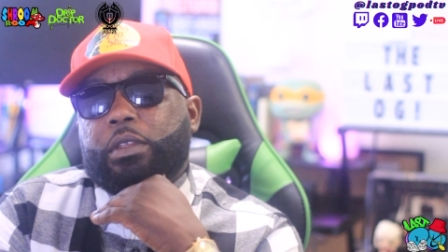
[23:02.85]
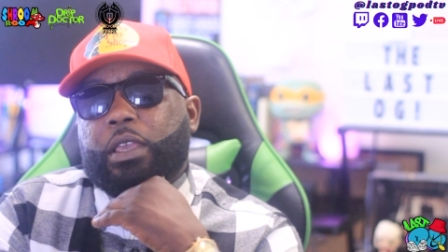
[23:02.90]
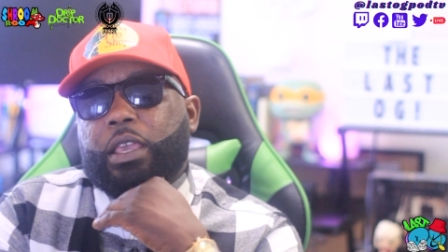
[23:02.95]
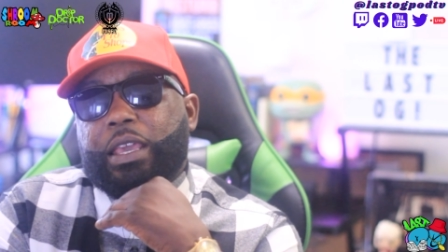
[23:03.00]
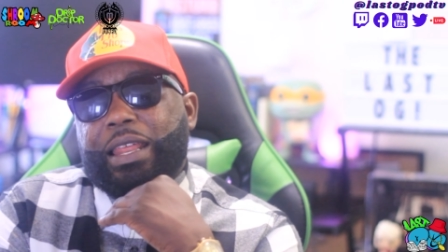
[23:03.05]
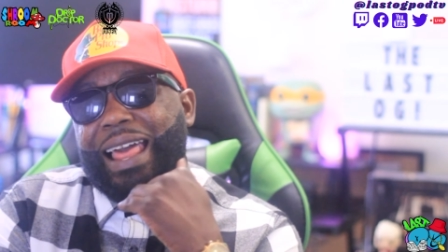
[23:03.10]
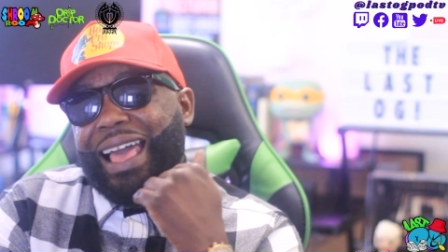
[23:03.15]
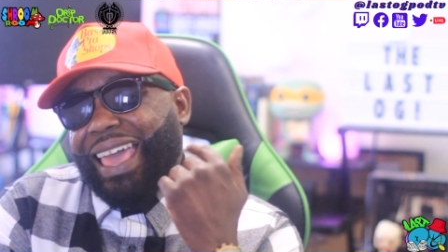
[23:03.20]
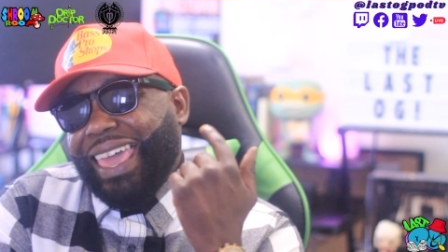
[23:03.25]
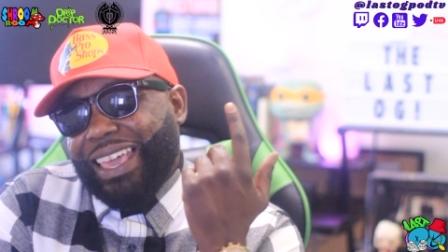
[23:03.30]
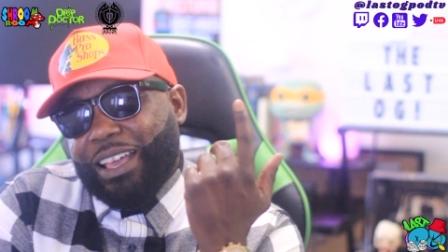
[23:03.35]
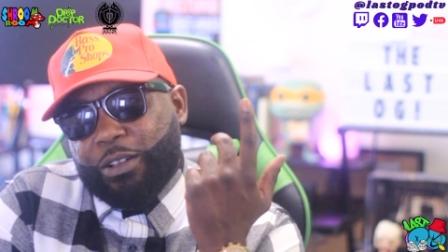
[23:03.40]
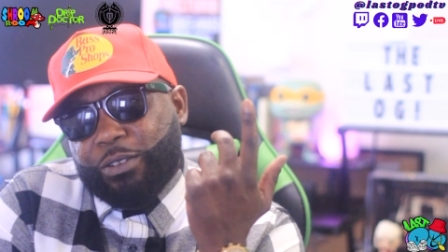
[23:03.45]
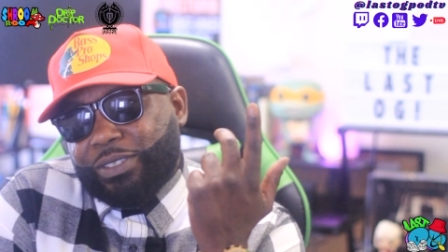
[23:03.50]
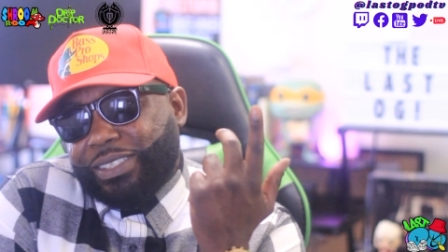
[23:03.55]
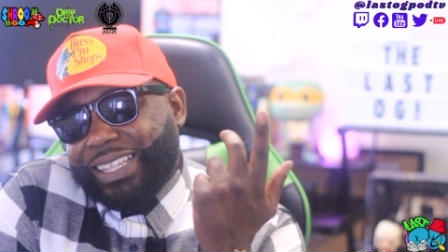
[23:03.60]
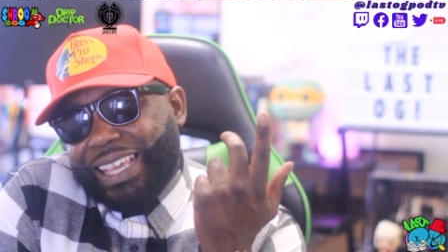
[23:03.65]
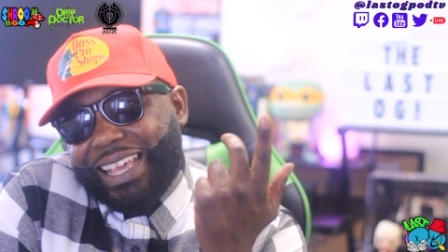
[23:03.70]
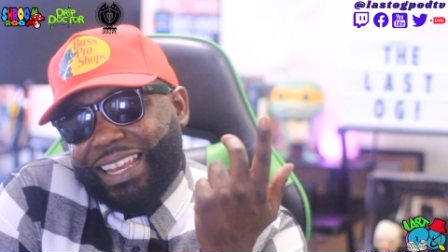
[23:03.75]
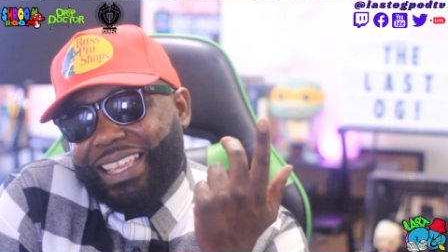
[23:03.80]
And I ain't
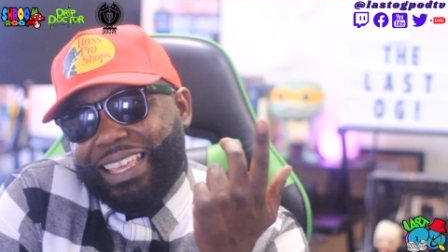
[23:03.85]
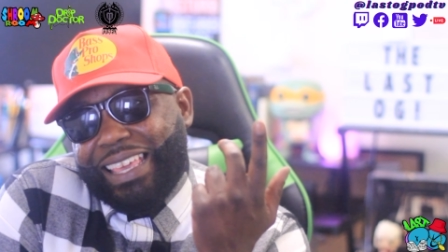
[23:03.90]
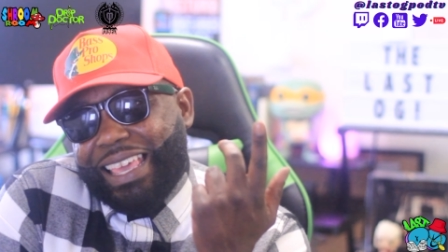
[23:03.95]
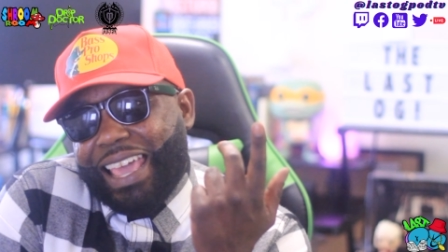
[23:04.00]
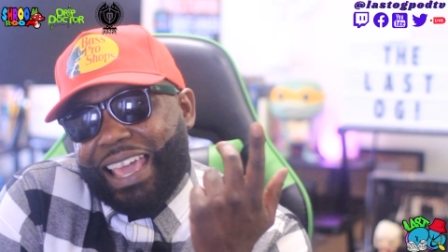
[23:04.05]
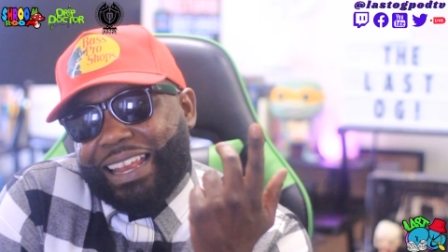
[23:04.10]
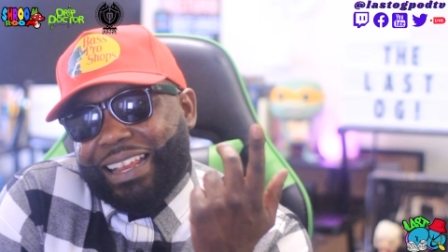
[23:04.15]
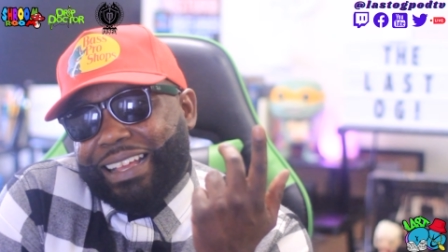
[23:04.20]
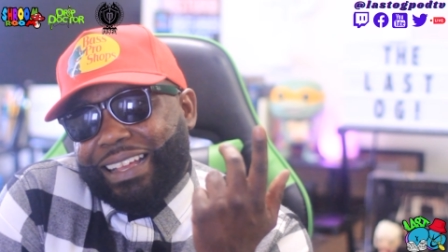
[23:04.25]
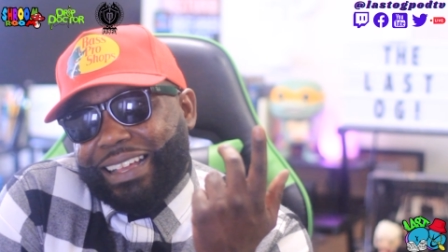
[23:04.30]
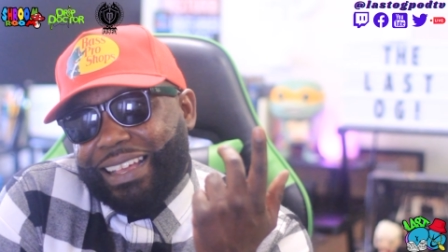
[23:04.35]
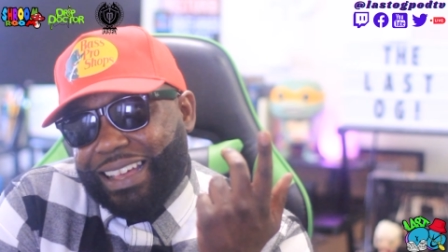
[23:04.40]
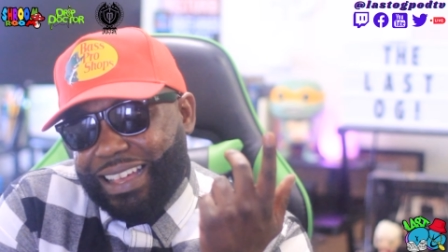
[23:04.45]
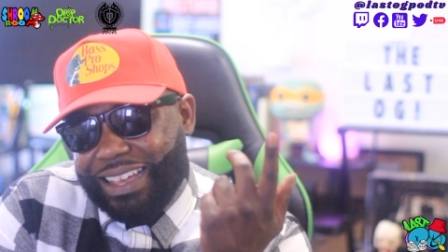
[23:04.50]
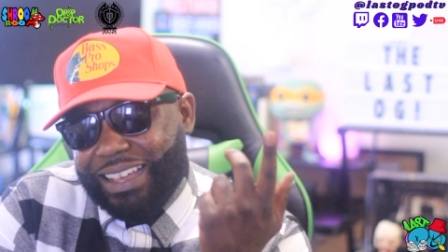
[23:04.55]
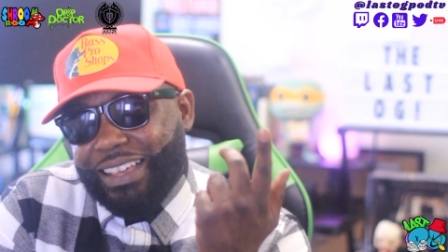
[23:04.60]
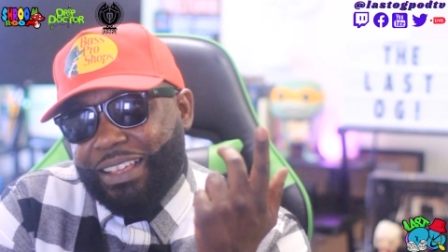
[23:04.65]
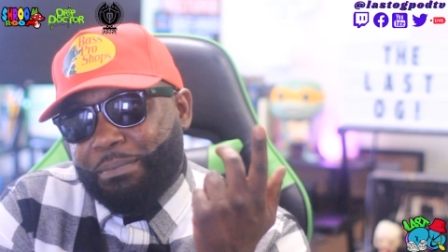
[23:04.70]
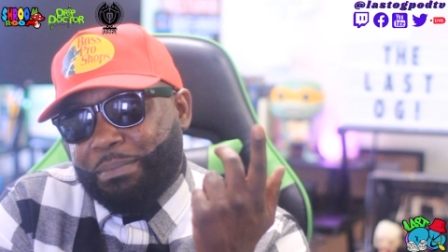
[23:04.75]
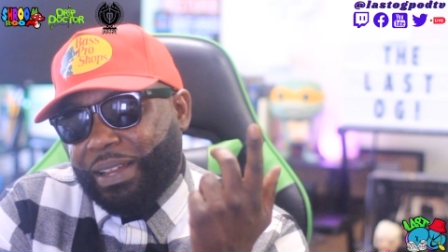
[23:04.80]
gonna say that he had a
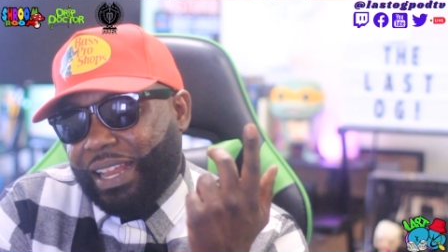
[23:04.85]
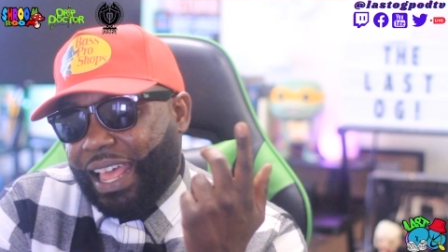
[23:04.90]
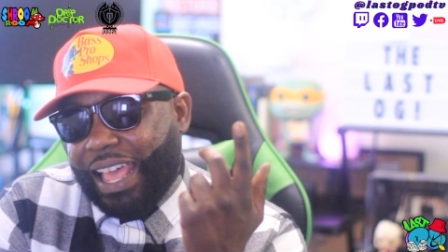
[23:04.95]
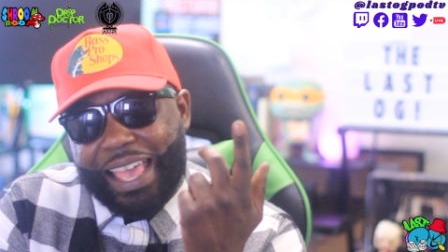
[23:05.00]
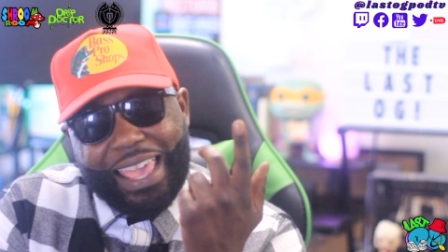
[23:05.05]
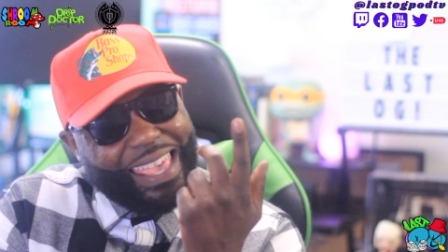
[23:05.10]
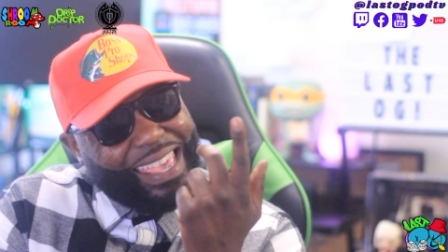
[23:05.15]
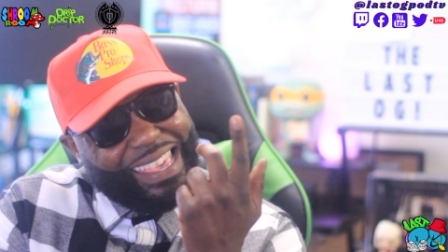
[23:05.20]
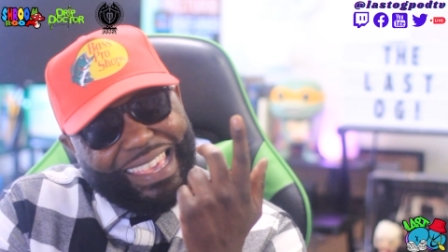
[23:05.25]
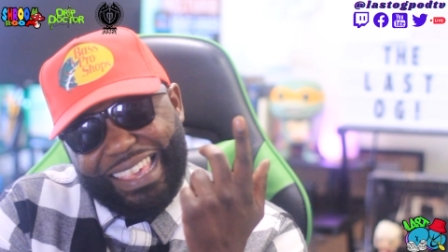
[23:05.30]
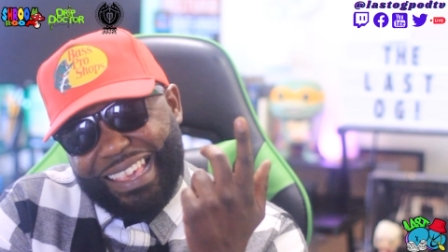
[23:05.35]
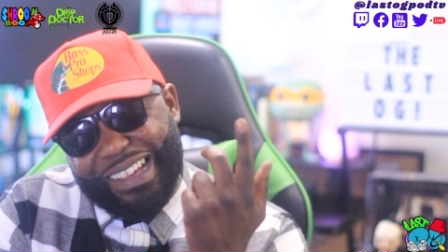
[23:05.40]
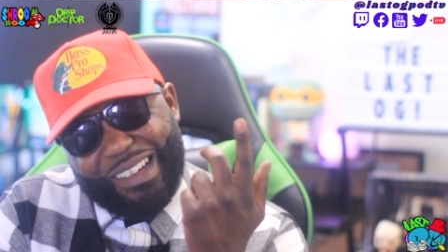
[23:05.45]
gun, but I ain't